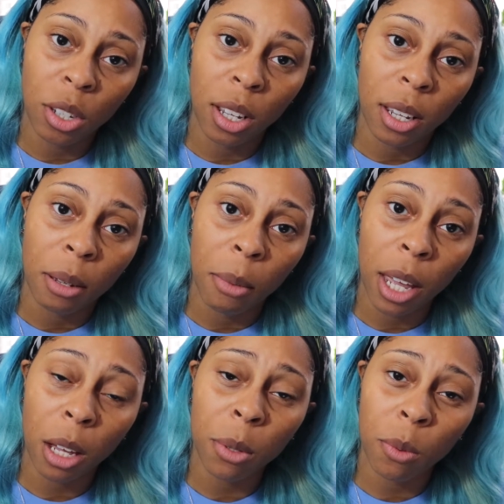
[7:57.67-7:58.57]

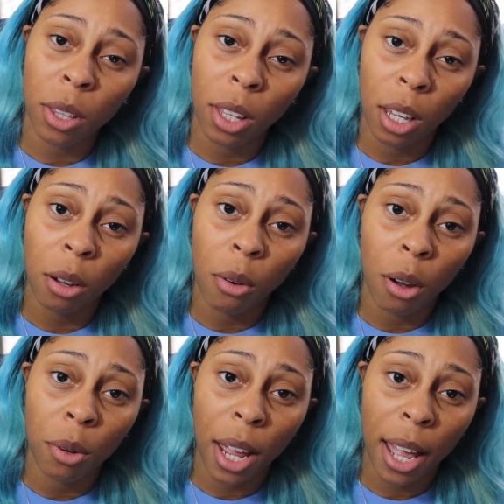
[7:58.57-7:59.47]
helps with
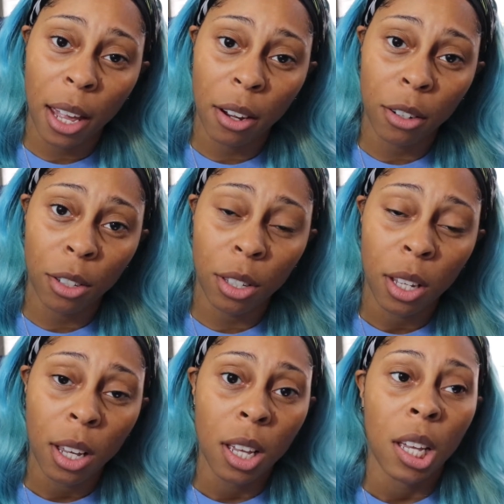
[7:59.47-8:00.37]
ingrown hairs
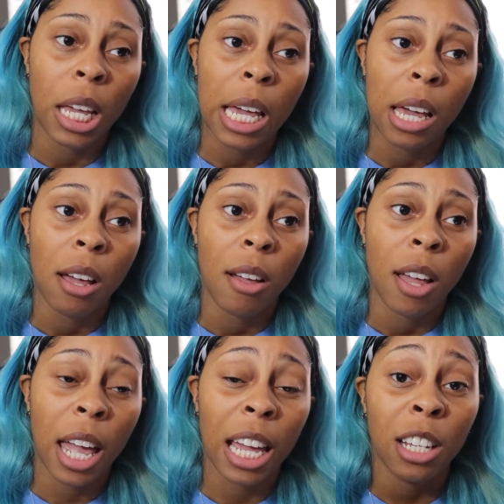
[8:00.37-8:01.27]

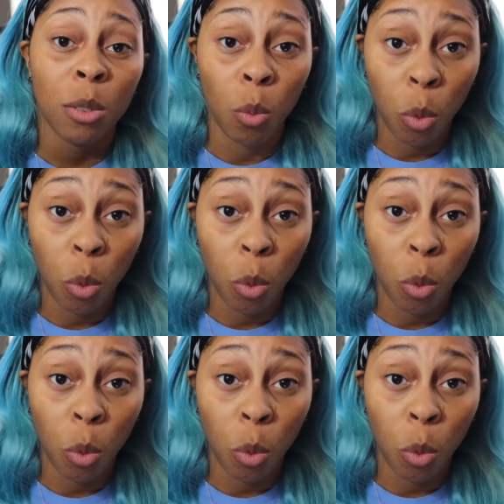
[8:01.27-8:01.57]
and it